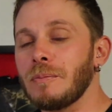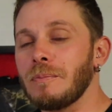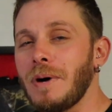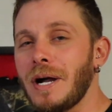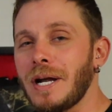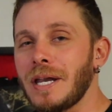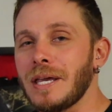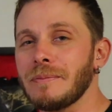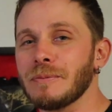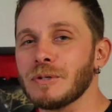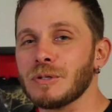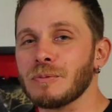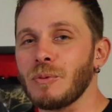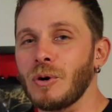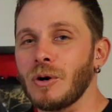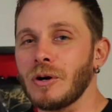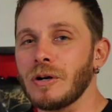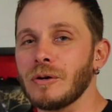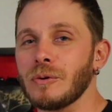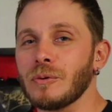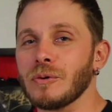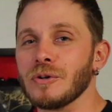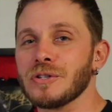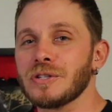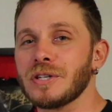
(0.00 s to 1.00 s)
My name is
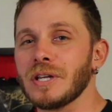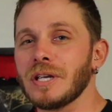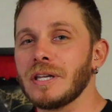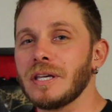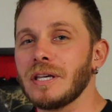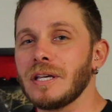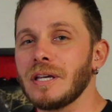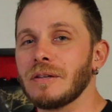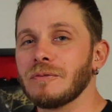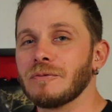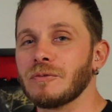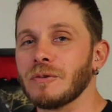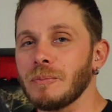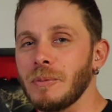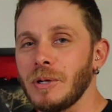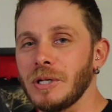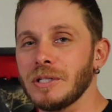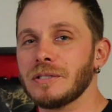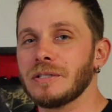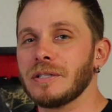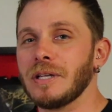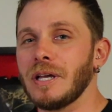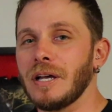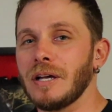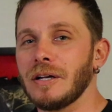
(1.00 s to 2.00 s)
Mario Orsini, and for
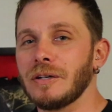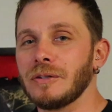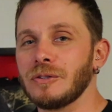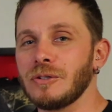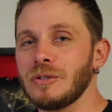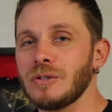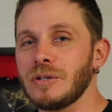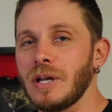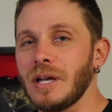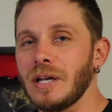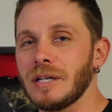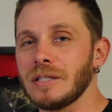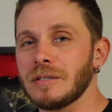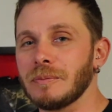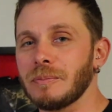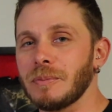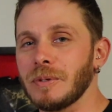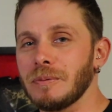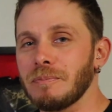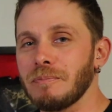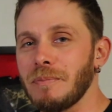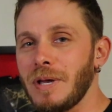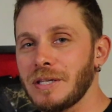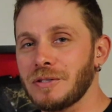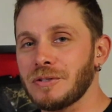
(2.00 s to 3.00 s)
months now, you guys have
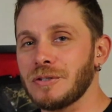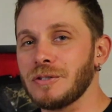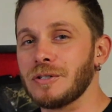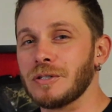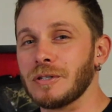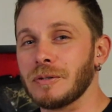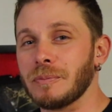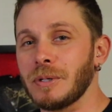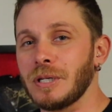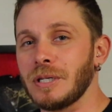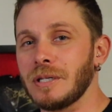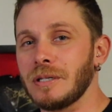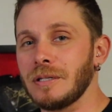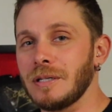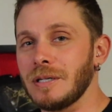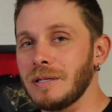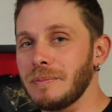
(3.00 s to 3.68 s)
been messaging me,